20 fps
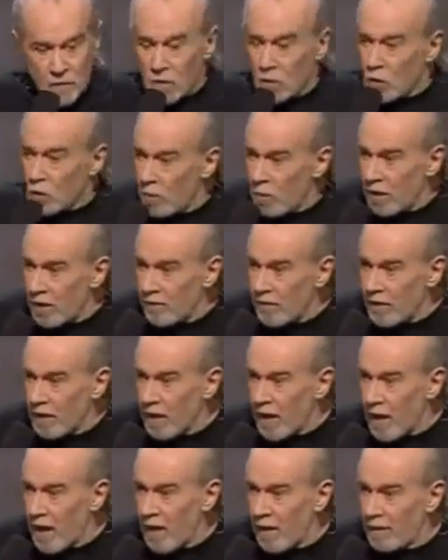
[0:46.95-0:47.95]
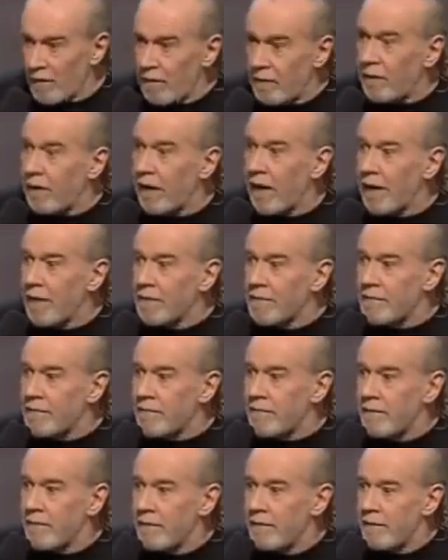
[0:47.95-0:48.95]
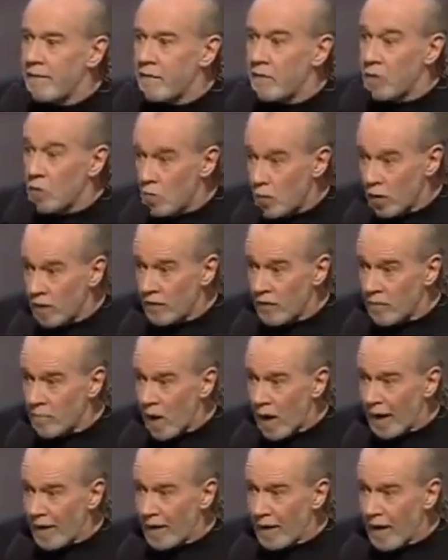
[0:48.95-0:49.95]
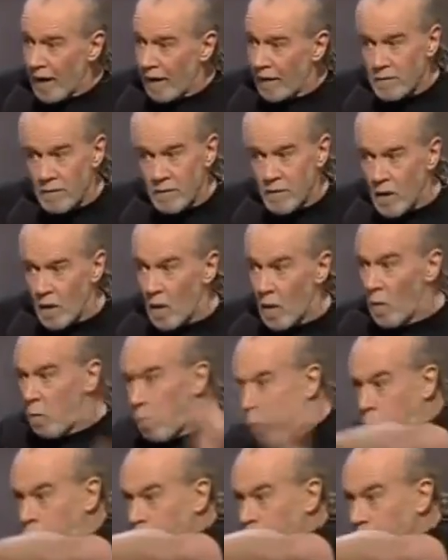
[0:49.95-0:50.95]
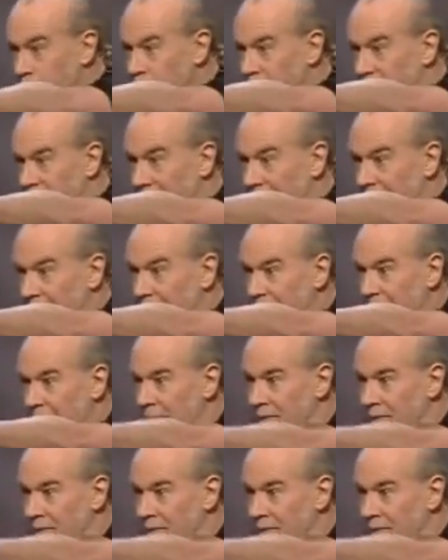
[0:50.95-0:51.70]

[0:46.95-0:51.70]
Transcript: You believe in God? Yes. You believe in my God? No. Dead.